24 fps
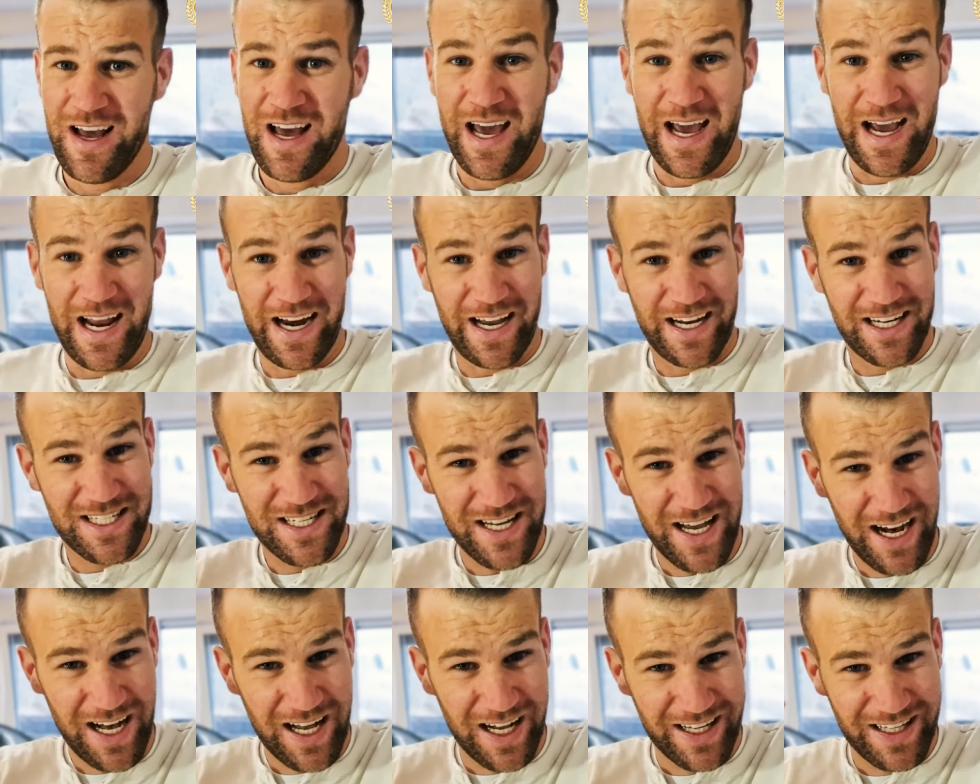And
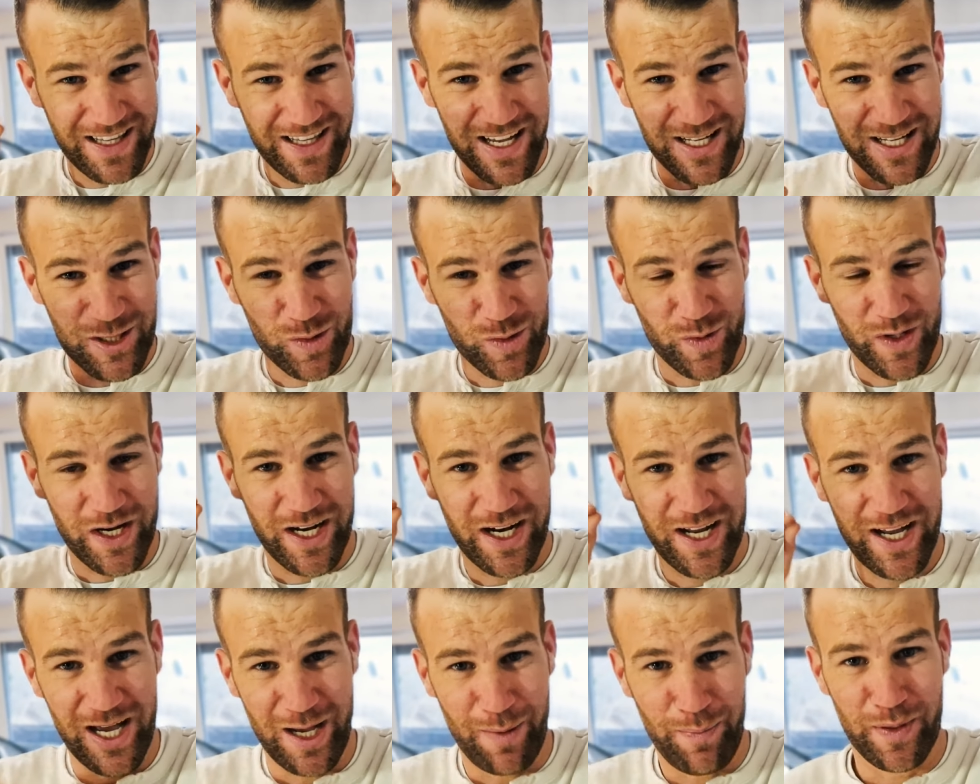exactly that's what
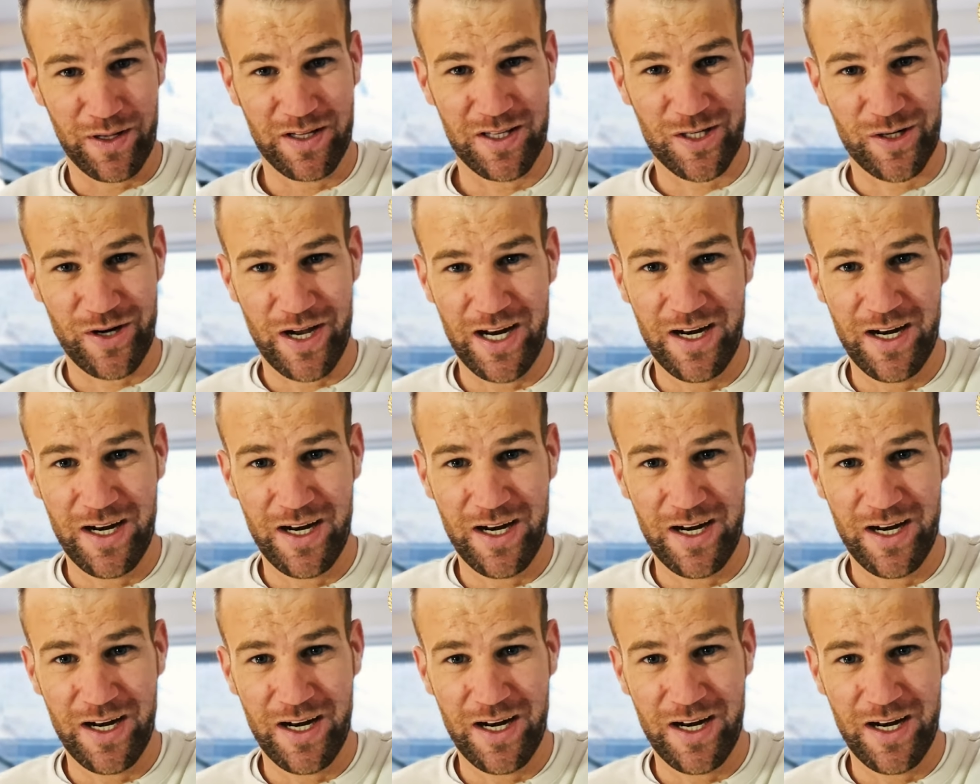happened, right?